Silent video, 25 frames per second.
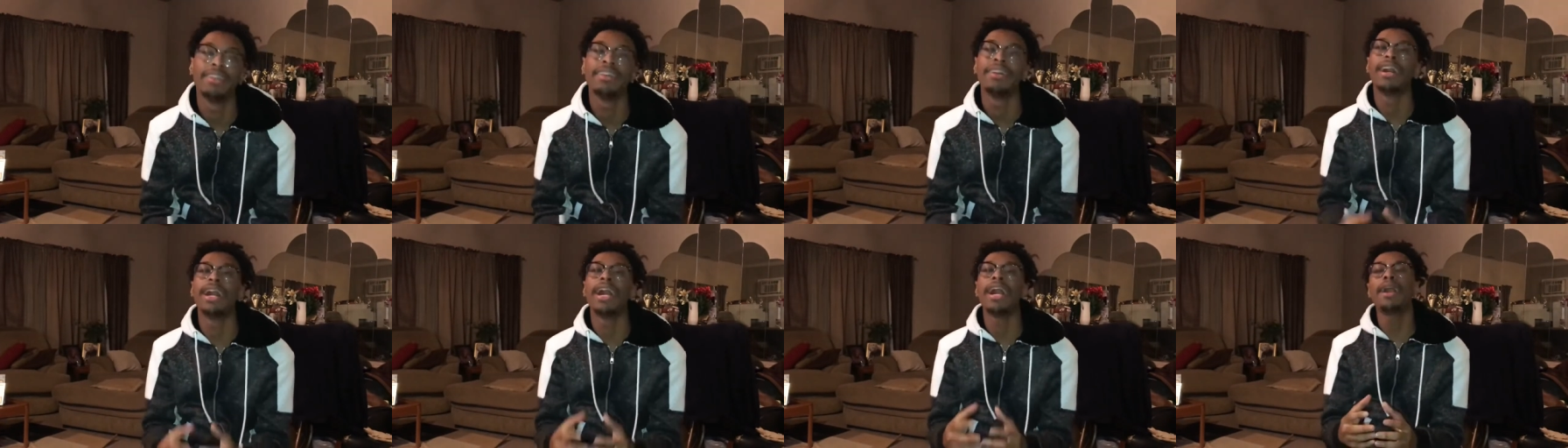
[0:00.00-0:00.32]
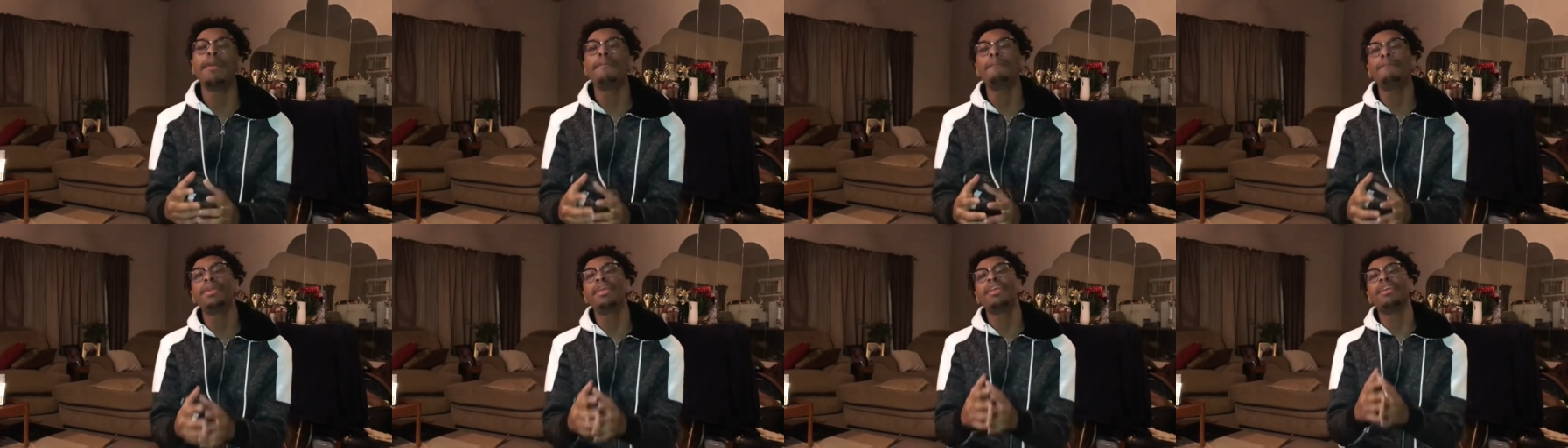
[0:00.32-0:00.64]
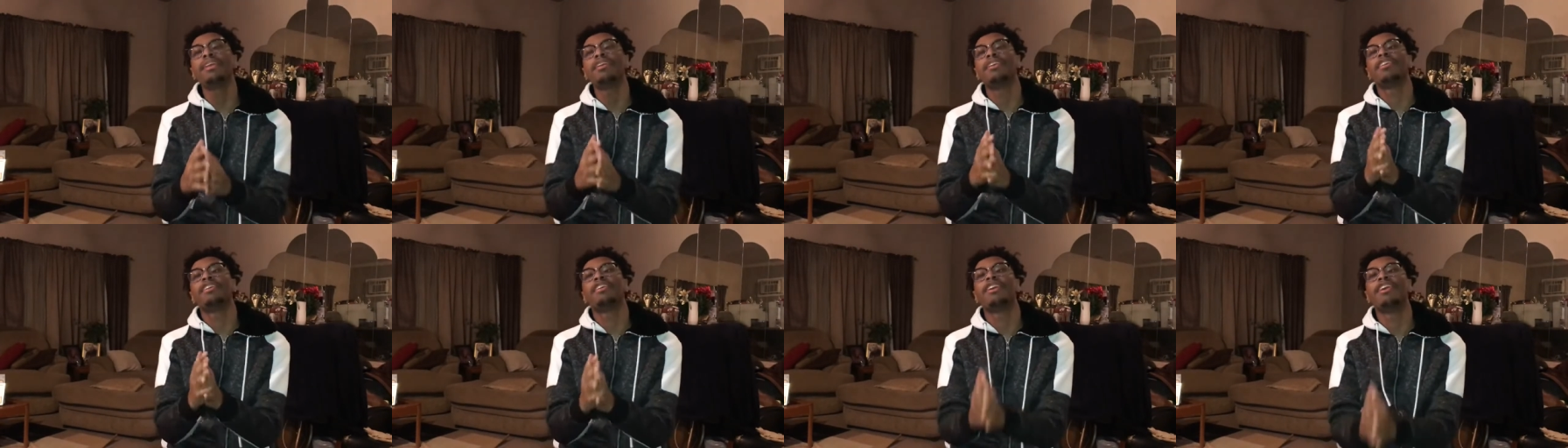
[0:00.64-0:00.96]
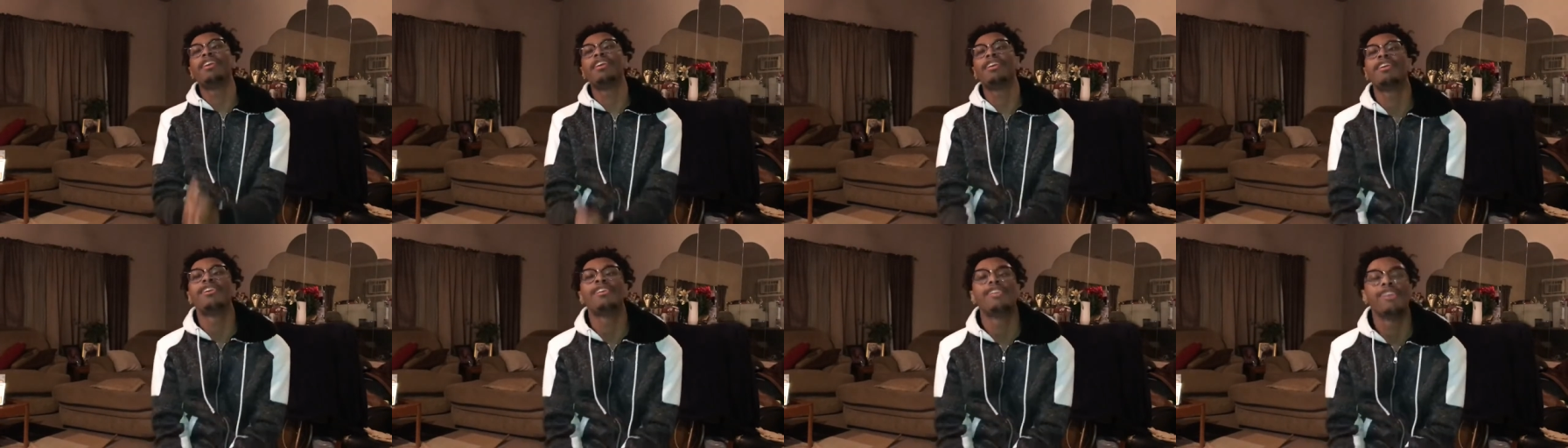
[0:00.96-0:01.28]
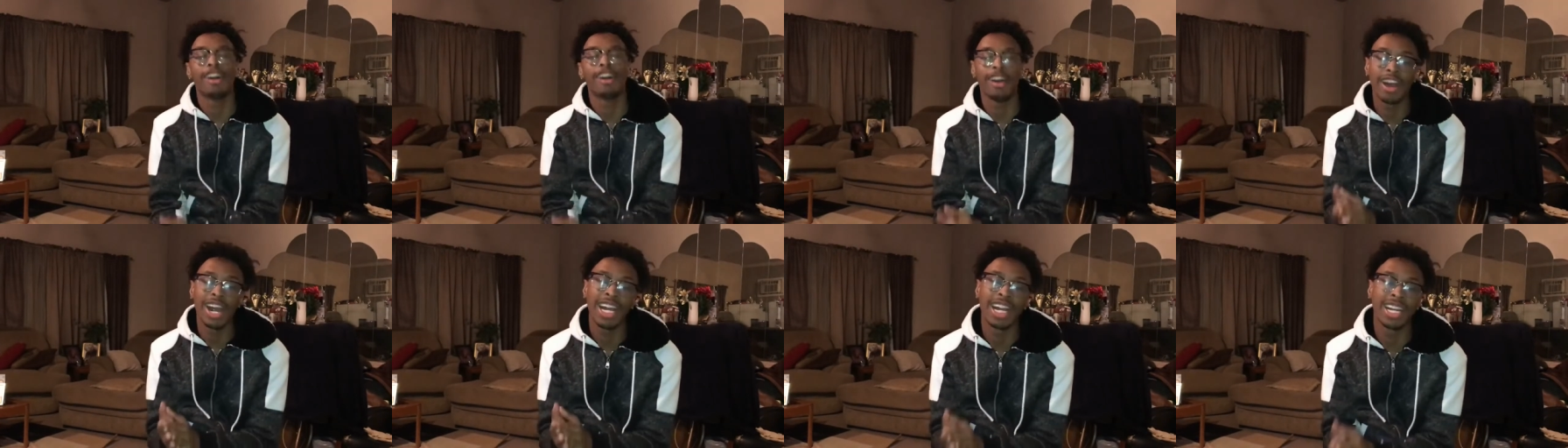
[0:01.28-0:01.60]
how many of y'all
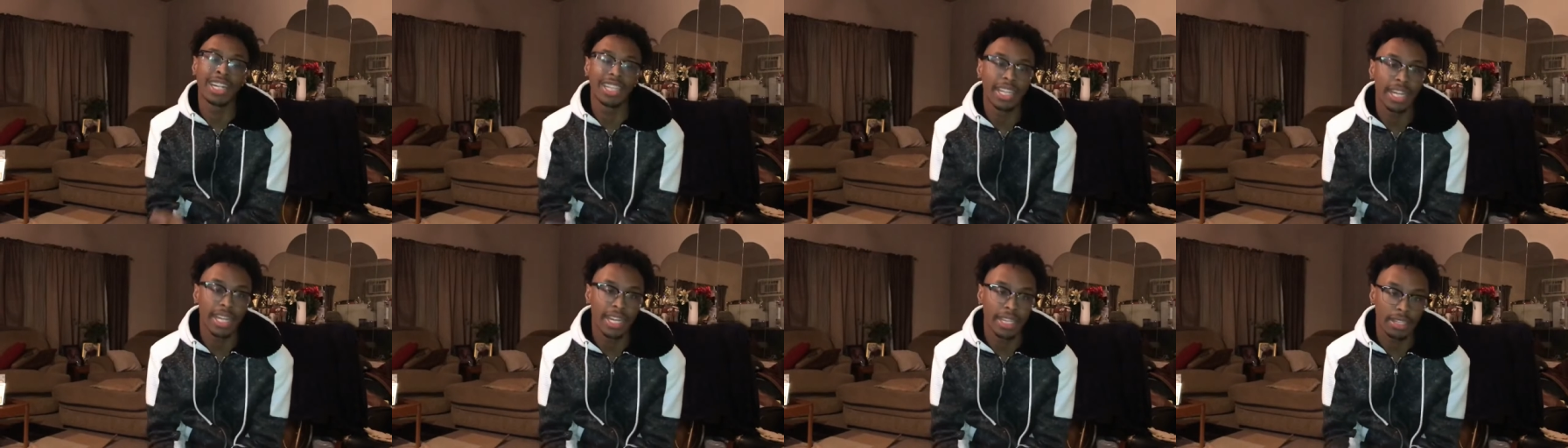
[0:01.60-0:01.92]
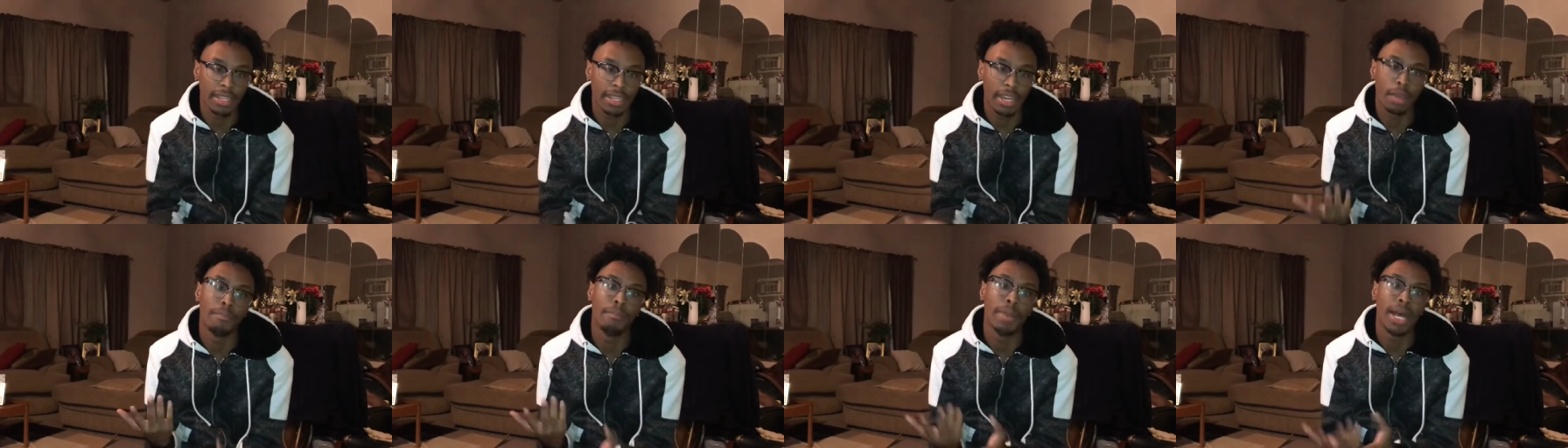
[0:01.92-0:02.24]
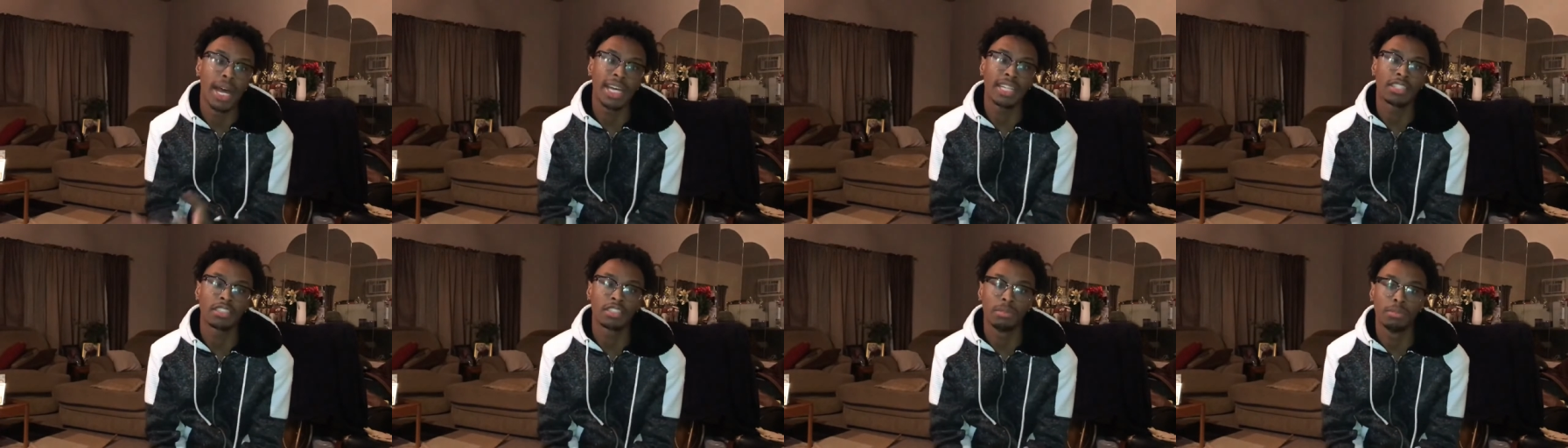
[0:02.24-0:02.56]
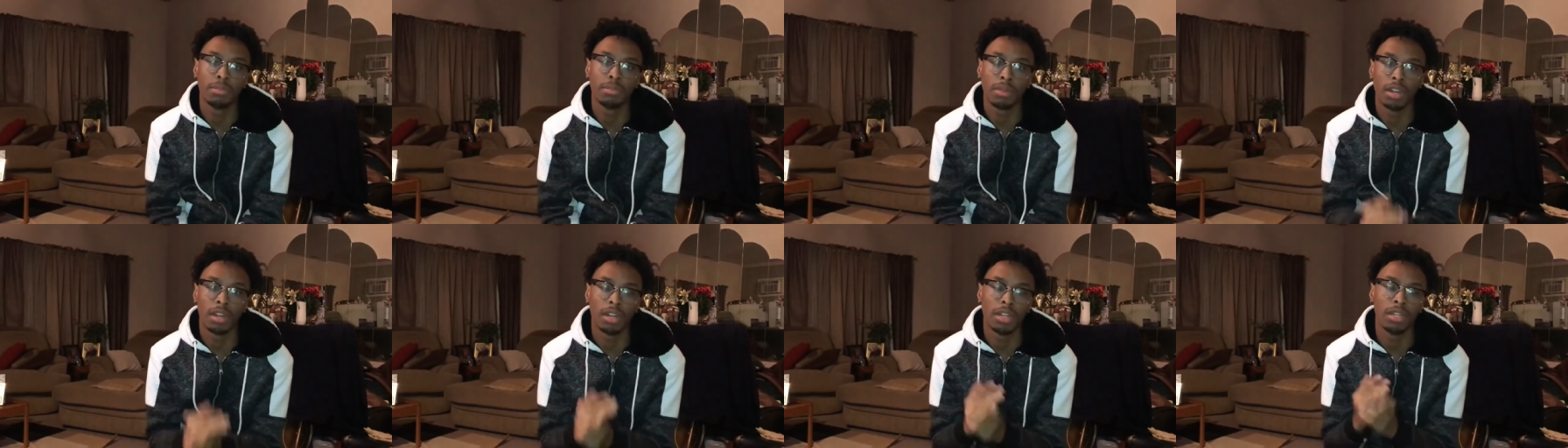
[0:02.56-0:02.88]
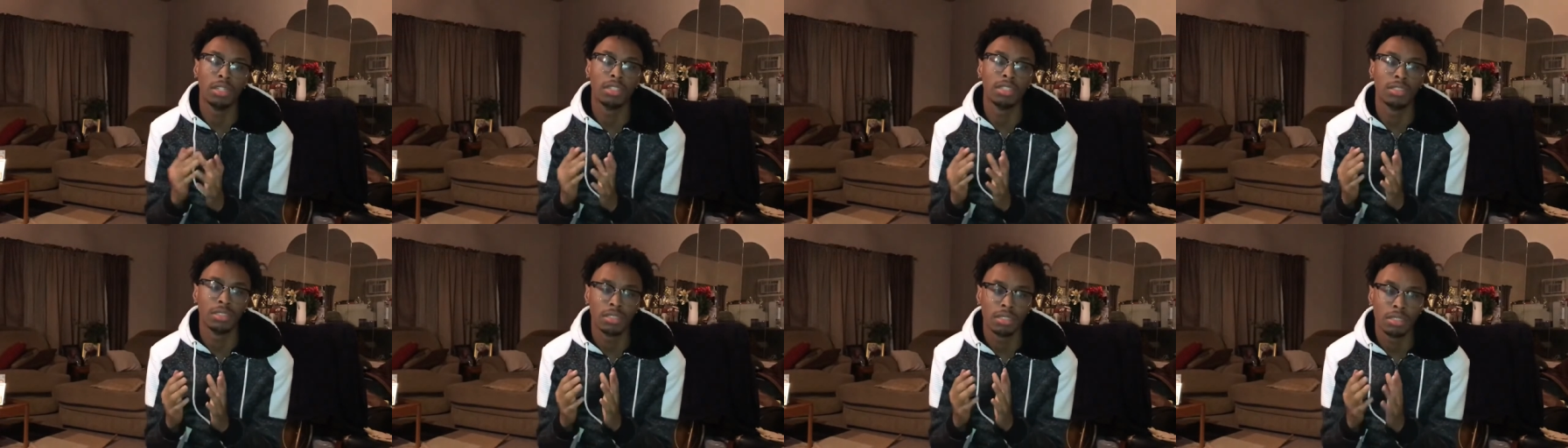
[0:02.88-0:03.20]
are glad that basketball
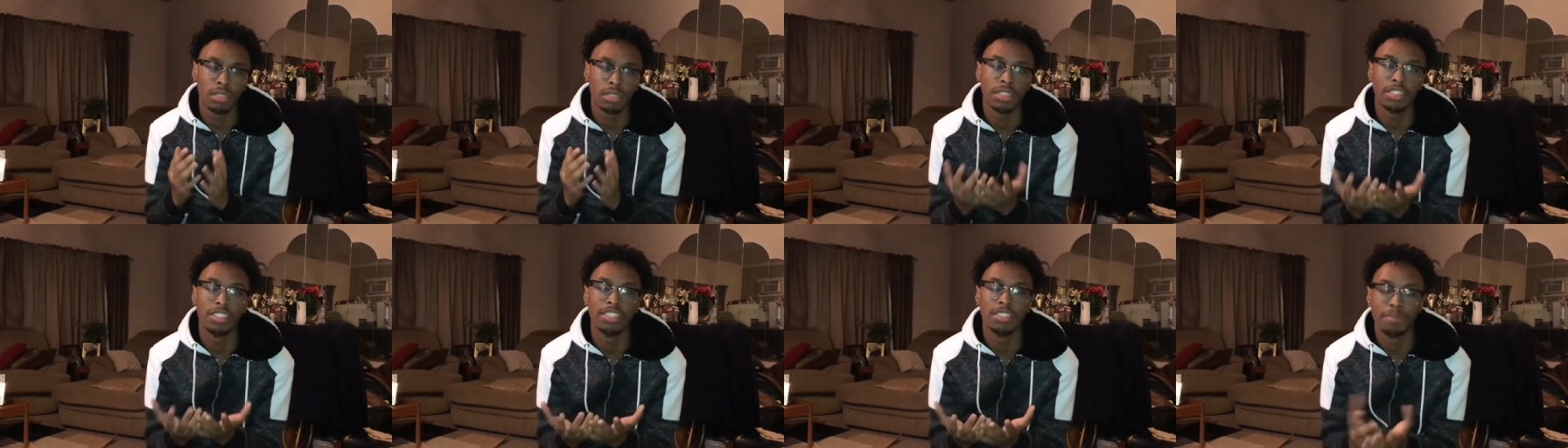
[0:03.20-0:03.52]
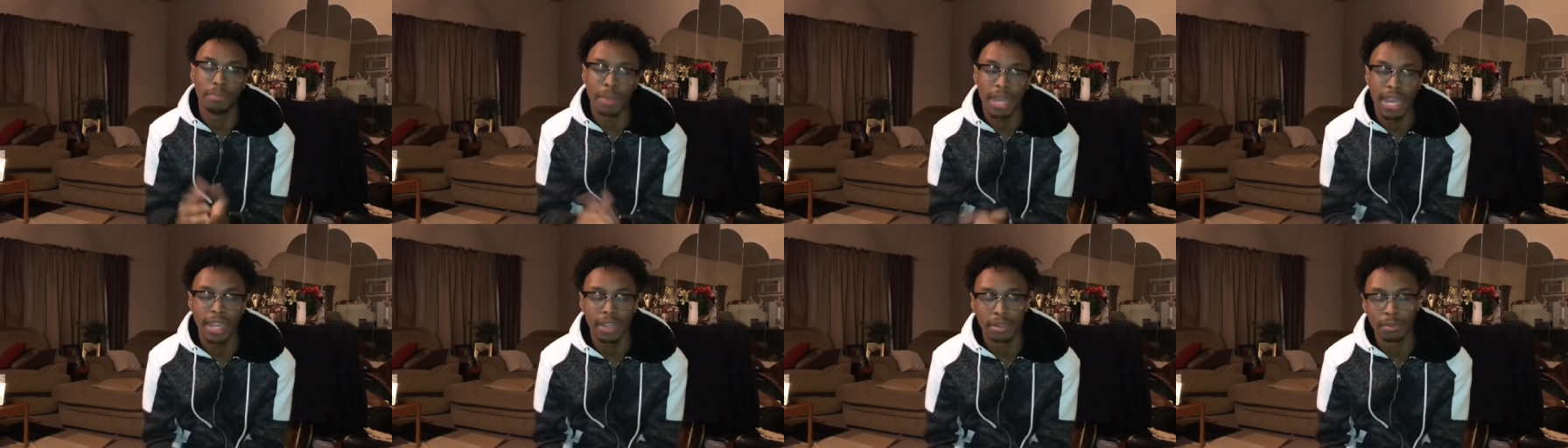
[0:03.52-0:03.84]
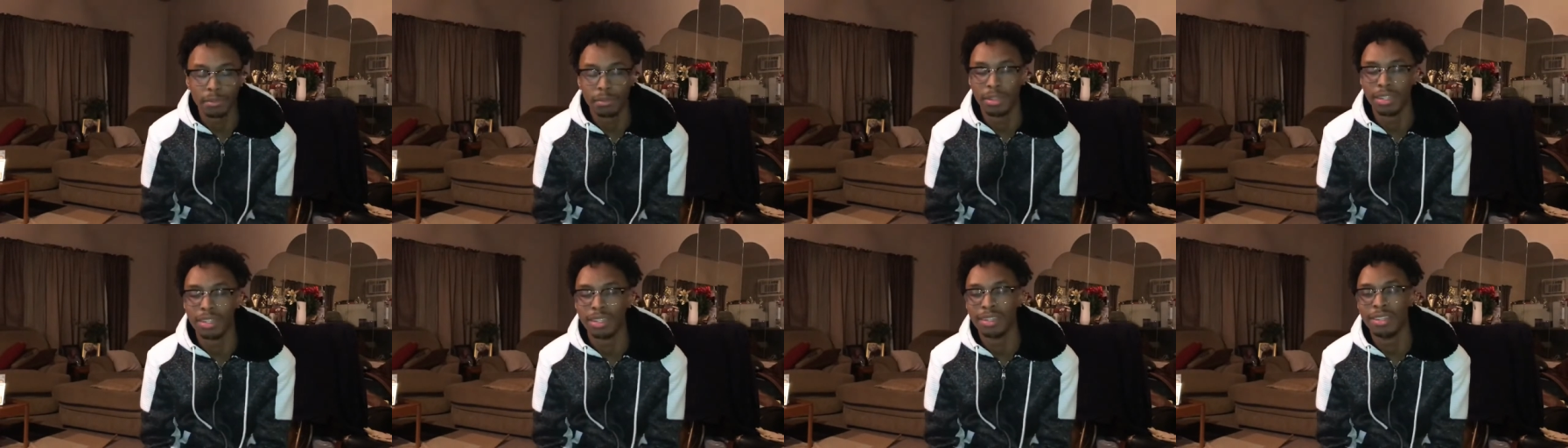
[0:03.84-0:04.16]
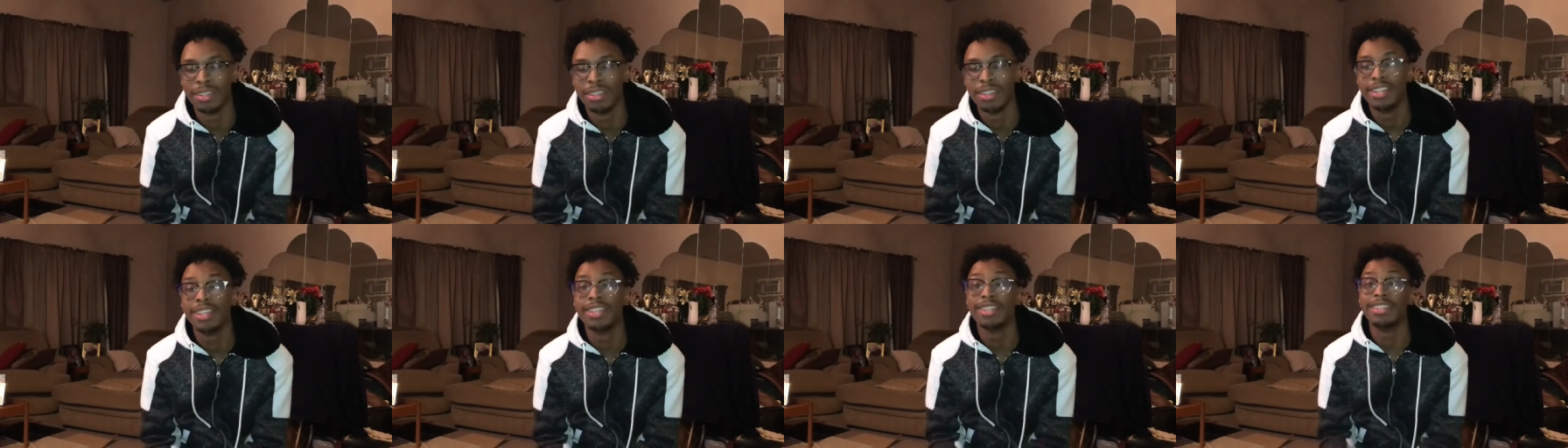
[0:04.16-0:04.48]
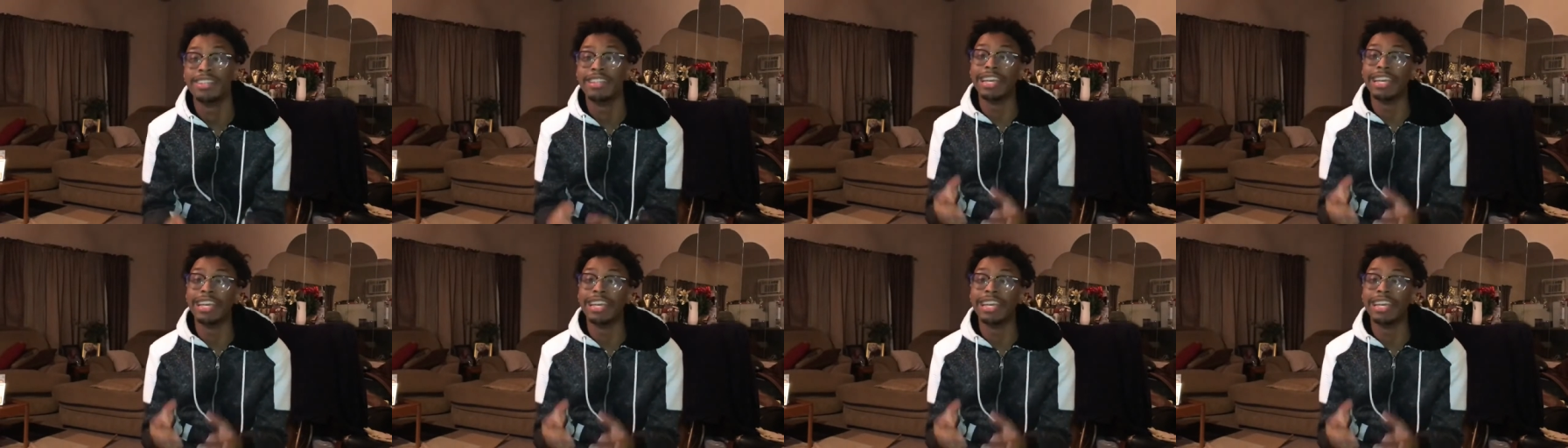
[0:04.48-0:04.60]
is back, bruh?